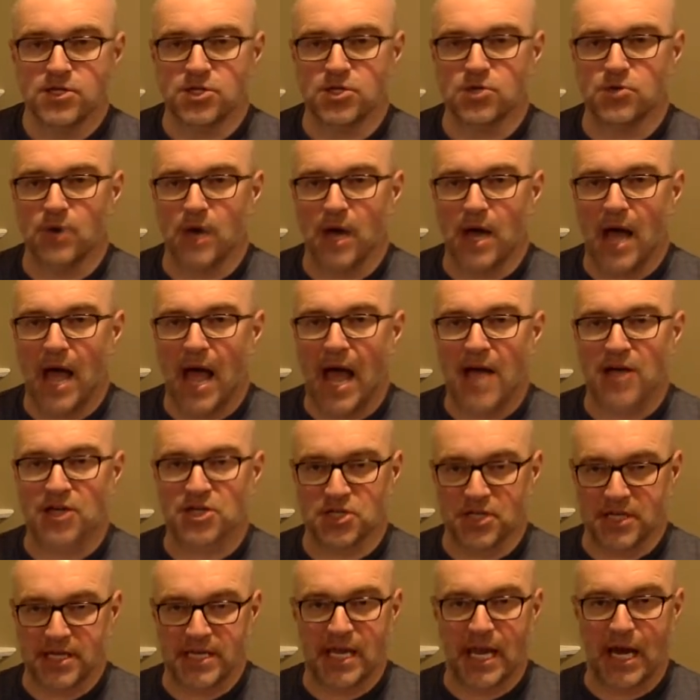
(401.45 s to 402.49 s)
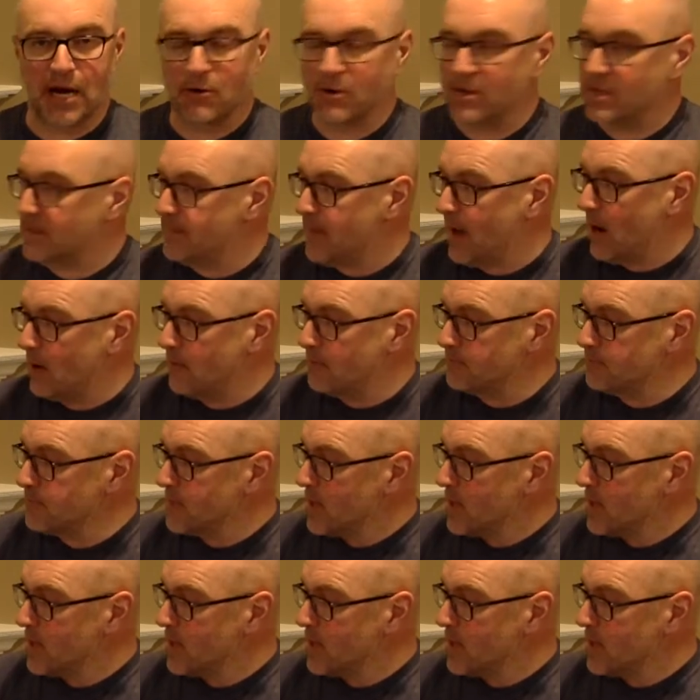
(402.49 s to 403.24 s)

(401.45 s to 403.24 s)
to actually carry them out.